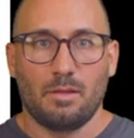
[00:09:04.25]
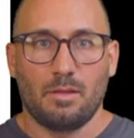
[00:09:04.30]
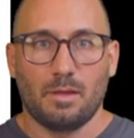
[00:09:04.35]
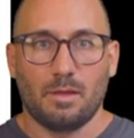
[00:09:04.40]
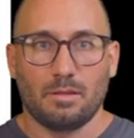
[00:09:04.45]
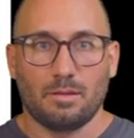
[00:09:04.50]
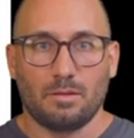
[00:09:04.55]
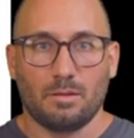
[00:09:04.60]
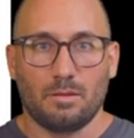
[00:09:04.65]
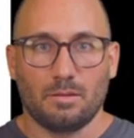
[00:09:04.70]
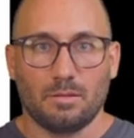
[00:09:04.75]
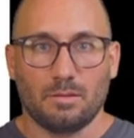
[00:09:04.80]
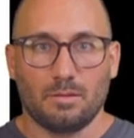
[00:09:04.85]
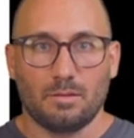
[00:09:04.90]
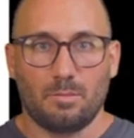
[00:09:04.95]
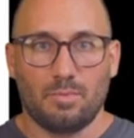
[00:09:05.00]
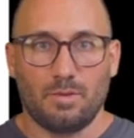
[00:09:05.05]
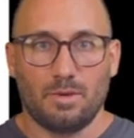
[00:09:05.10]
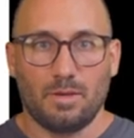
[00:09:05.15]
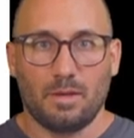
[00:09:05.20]
That's also
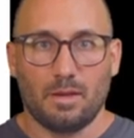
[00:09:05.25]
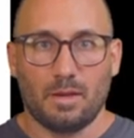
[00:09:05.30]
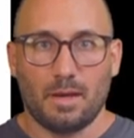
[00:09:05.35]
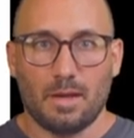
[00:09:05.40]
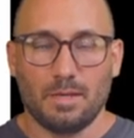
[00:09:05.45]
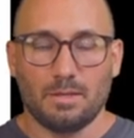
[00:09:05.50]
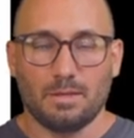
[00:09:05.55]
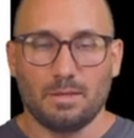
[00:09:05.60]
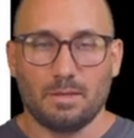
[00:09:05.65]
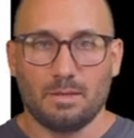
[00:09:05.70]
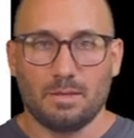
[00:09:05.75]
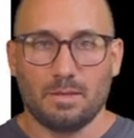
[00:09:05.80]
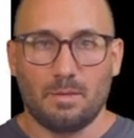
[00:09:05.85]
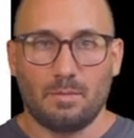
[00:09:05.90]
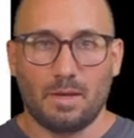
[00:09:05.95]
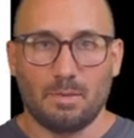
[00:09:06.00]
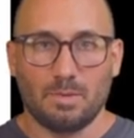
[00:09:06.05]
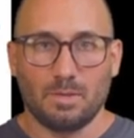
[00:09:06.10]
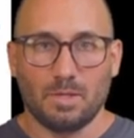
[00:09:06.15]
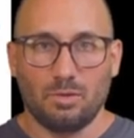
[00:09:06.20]
pretty nice, and
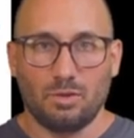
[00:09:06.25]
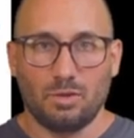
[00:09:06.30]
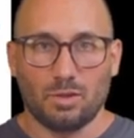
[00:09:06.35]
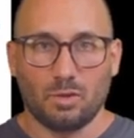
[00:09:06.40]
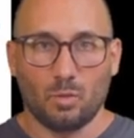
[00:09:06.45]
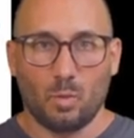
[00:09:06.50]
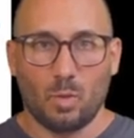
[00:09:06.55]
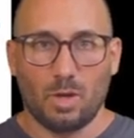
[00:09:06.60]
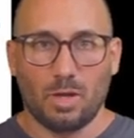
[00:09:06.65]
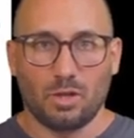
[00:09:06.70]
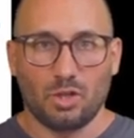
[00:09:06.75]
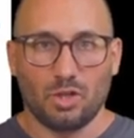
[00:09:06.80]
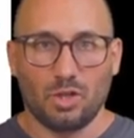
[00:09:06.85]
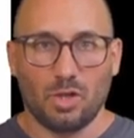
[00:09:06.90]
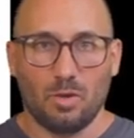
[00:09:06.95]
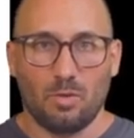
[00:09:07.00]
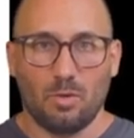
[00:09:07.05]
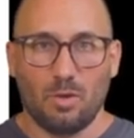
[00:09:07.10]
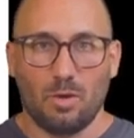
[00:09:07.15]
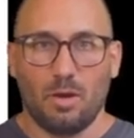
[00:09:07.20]
sometimes you just want to
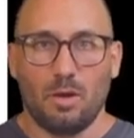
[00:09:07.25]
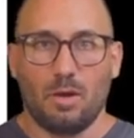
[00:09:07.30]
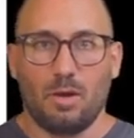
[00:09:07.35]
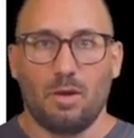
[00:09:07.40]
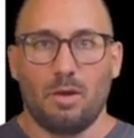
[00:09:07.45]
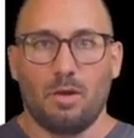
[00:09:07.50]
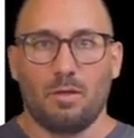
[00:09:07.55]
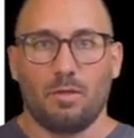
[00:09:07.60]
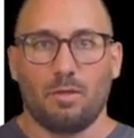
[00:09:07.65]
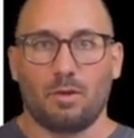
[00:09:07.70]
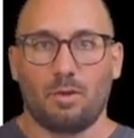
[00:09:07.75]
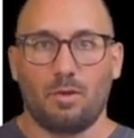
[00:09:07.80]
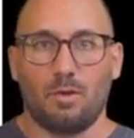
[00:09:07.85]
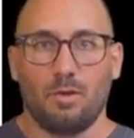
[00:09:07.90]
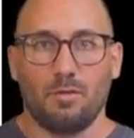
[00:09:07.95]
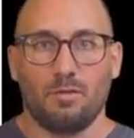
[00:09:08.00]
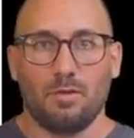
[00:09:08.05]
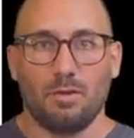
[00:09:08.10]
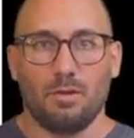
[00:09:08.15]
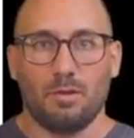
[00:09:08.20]
show the
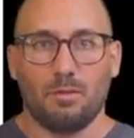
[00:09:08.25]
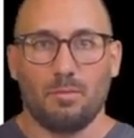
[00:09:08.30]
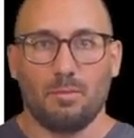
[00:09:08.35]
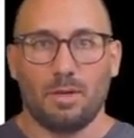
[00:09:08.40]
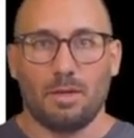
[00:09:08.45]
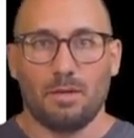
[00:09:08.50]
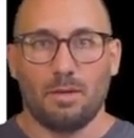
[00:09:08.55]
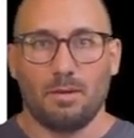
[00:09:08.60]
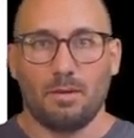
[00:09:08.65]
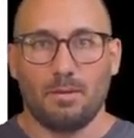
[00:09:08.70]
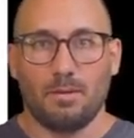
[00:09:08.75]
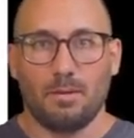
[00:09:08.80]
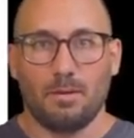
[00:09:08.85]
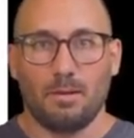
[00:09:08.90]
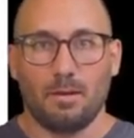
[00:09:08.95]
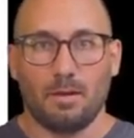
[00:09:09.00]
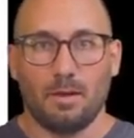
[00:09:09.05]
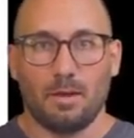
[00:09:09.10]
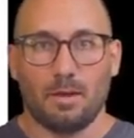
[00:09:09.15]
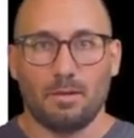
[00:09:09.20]
curve a little bit
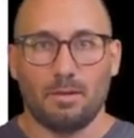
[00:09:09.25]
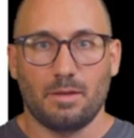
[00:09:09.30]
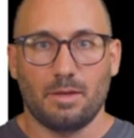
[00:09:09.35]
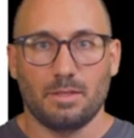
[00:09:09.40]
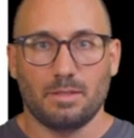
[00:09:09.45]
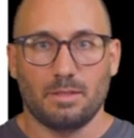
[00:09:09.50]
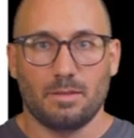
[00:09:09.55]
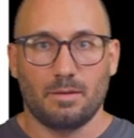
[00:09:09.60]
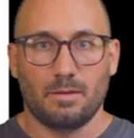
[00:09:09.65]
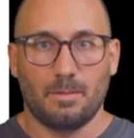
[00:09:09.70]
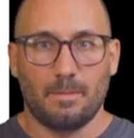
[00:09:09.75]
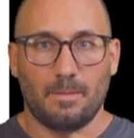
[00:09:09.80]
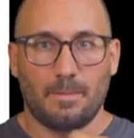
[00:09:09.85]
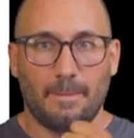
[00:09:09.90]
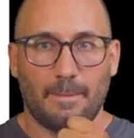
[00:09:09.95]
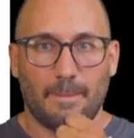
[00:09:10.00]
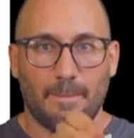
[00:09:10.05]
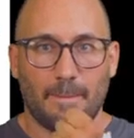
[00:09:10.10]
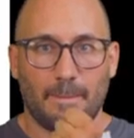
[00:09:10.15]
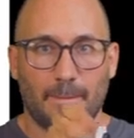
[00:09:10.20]
like this.
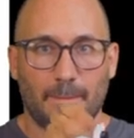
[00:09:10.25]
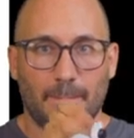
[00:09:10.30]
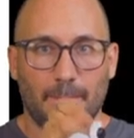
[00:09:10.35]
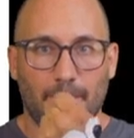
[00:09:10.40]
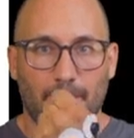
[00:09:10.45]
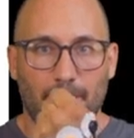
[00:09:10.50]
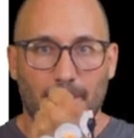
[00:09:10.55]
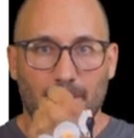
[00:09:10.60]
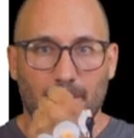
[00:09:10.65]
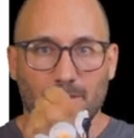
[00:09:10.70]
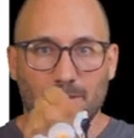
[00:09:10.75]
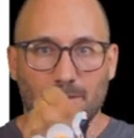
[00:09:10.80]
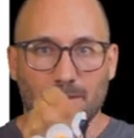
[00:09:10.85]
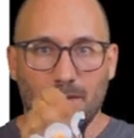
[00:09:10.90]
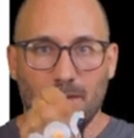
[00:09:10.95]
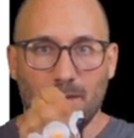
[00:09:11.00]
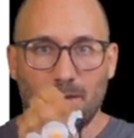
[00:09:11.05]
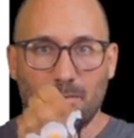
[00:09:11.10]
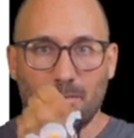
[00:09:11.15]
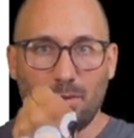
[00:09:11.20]
Yeah.
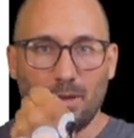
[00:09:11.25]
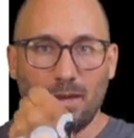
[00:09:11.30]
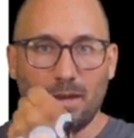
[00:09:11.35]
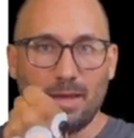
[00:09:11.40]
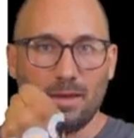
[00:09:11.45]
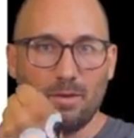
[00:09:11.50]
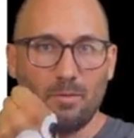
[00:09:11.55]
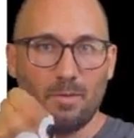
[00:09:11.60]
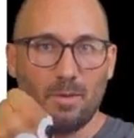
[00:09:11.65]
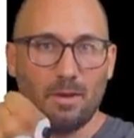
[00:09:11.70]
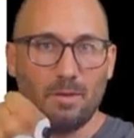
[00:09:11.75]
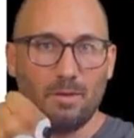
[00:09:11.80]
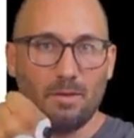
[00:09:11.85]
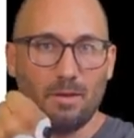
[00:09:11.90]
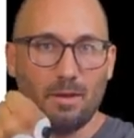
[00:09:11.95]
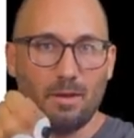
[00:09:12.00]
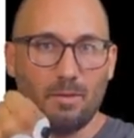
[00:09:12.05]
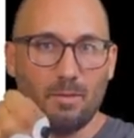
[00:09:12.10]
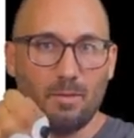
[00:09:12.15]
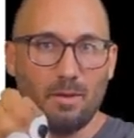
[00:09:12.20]
See, playing around
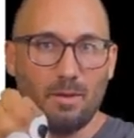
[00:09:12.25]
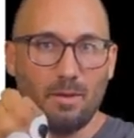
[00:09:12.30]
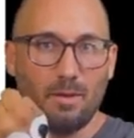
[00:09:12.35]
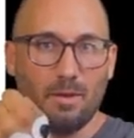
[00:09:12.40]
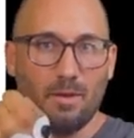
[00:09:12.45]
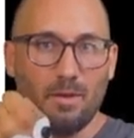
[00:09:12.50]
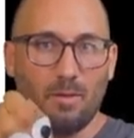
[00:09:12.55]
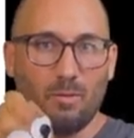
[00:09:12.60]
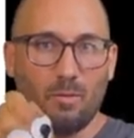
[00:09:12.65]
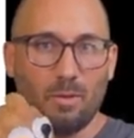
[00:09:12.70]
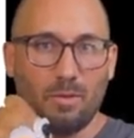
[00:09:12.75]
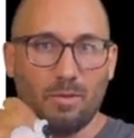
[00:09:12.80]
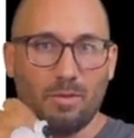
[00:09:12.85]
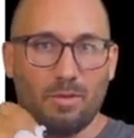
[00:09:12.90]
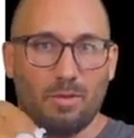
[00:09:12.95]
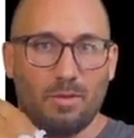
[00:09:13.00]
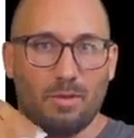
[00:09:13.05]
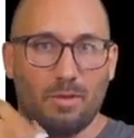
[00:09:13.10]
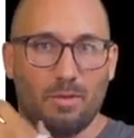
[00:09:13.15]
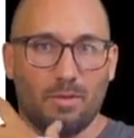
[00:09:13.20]
now with
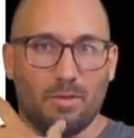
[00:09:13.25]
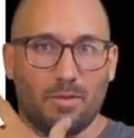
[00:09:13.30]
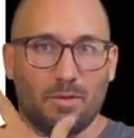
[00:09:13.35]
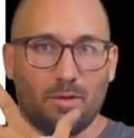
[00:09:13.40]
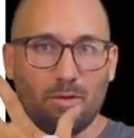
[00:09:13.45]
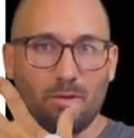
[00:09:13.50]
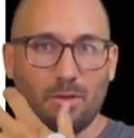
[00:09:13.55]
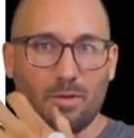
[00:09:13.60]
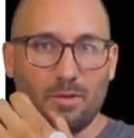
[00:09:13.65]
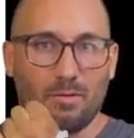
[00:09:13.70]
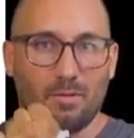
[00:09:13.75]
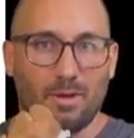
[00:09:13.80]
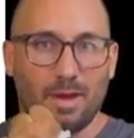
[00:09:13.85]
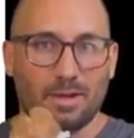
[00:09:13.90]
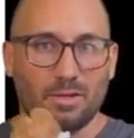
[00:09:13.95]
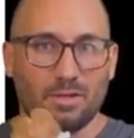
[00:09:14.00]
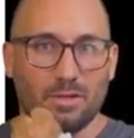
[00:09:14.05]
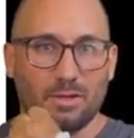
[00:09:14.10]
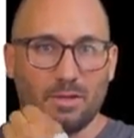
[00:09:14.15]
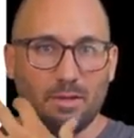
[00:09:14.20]

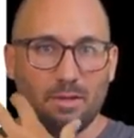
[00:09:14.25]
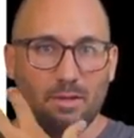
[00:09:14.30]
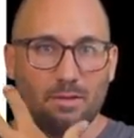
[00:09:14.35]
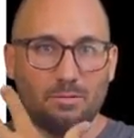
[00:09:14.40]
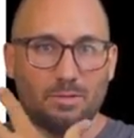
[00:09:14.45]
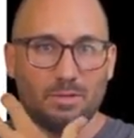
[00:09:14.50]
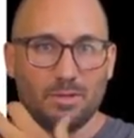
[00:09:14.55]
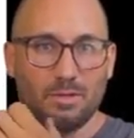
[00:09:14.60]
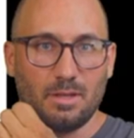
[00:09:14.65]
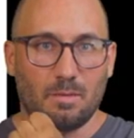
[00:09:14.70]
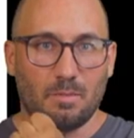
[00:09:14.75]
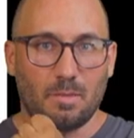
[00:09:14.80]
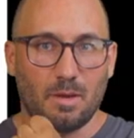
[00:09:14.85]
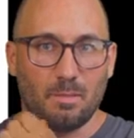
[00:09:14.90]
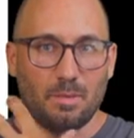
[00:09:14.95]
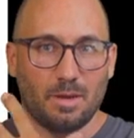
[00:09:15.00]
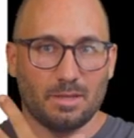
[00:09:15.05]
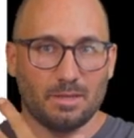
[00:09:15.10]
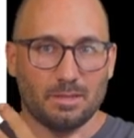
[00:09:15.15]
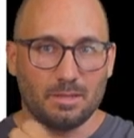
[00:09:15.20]
contraction and loosening my
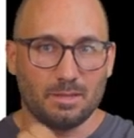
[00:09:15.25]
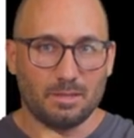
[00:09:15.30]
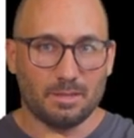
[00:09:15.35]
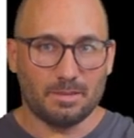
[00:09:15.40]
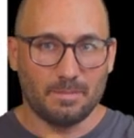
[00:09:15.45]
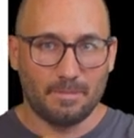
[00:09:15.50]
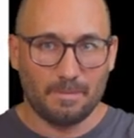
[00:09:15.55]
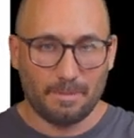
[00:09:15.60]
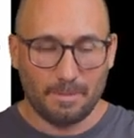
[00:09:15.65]
muscles.